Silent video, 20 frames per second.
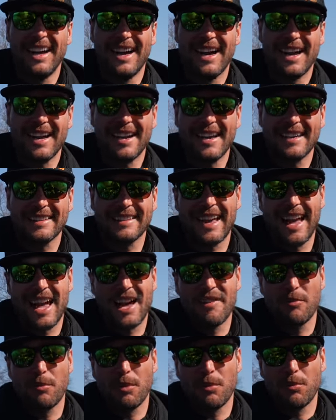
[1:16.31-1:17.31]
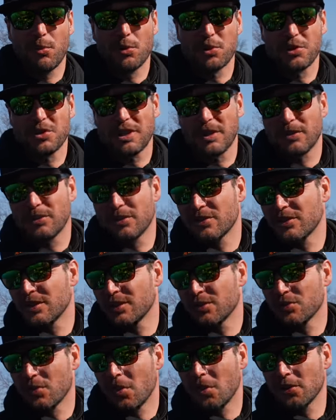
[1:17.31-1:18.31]
I like to have a bit more stiffness in
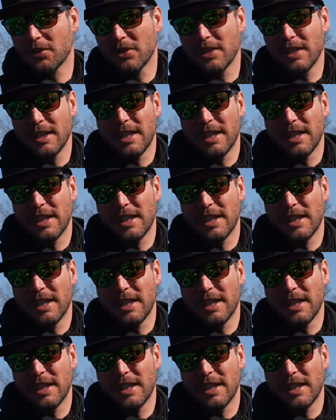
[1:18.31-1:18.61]
the rod,